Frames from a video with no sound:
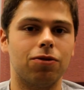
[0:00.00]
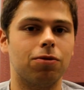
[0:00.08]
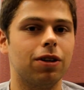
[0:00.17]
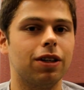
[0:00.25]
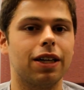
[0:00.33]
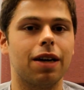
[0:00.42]

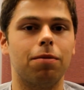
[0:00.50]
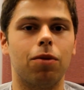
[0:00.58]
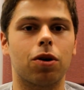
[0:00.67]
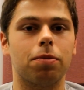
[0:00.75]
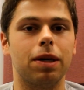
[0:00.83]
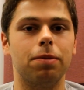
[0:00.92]
really get
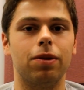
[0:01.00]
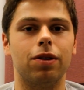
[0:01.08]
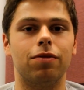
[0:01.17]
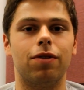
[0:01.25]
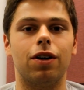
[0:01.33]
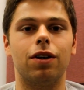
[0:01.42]
more
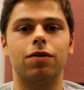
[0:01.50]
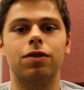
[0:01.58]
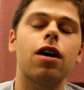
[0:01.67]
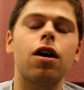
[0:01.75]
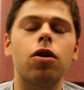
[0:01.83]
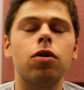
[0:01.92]
people
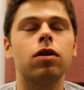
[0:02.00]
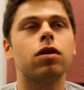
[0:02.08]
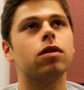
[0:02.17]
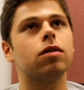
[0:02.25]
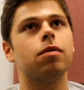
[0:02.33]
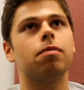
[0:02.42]
involved. So
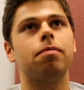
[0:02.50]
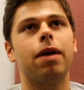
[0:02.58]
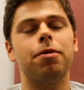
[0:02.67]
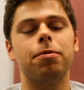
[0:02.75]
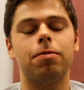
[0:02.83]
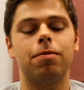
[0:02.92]

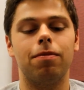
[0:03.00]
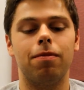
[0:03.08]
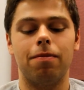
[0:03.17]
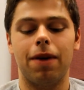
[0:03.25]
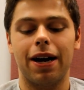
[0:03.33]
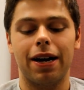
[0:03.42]
my
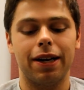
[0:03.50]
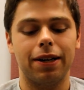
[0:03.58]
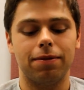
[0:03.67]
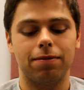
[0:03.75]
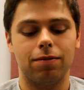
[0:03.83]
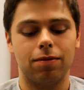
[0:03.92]

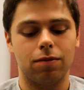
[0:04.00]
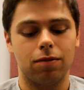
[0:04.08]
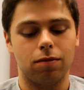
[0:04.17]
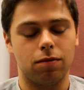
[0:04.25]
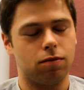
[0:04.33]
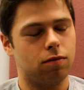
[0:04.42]
my
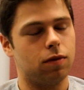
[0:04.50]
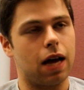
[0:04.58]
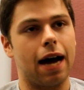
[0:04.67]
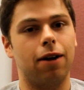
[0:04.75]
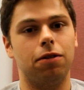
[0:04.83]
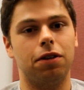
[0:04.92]

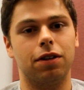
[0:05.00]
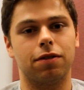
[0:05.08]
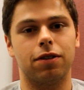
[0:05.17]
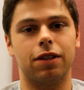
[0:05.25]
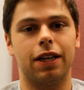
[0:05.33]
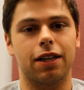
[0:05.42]

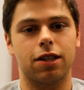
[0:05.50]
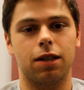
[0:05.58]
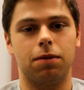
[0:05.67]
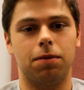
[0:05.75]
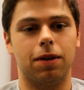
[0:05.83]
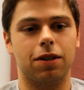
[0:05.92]
outlook for the next
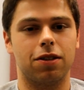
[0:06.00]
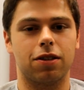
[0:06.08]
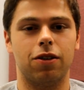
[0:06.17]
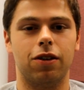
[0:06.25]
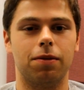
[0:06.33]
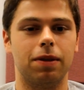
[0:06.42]
couple months is
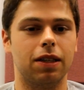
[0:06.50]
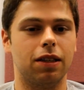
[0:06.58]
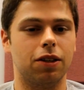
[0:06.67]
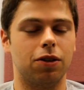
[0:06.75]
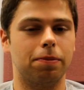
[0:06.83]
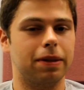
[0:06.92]
going to be a
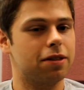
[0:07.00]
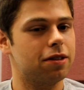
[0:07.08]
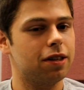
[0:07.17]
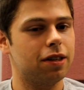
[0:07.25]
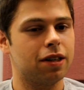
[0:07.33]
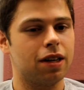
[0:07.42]
little
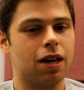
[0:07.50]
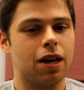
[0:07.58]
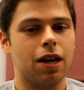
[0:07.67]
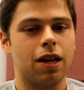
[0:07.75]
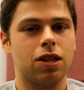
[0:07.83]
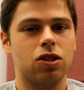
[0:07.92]
busy
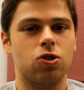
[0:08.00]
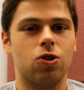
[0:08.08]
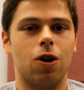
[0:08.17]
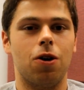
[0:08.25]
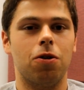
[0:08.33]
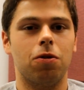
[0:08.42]

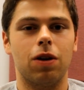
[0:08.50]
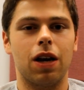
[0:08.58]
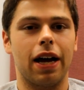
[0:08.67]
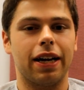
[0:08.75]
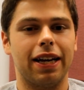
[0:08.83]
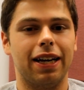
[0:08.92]
so
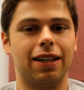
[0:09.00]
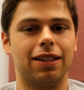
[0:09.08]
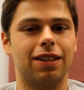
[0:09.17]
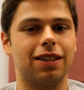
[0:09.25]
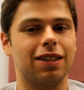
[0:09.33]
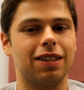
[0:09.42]
I
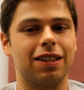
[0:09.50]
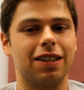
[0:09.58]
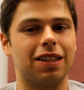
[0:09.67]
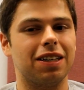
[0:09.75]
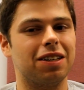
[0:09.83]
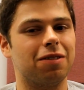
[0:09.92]
can't
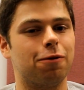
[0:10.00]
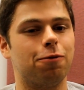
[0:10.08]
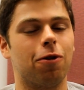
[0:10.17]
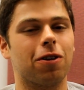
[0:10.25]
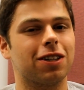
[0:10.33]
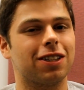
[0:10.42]

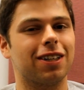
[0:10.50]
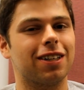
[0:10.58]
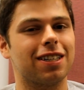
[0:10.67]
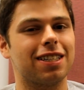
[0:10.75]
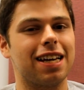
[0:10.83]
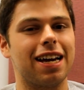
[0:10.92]
for
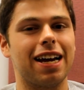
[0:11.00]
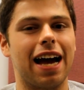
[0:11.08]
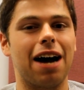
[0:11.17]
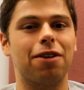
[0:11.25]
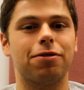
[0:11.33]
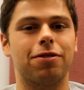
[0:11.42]
sure say
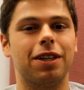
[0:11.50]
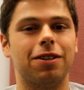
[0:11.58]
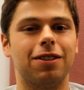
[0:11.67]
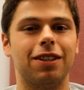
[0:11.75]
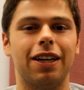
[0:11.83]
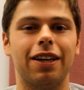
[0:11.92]
how
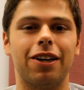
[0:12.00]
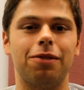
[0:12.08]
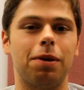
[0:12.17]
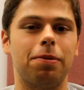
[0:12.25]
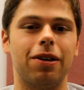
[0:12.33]
frequently I'm going to be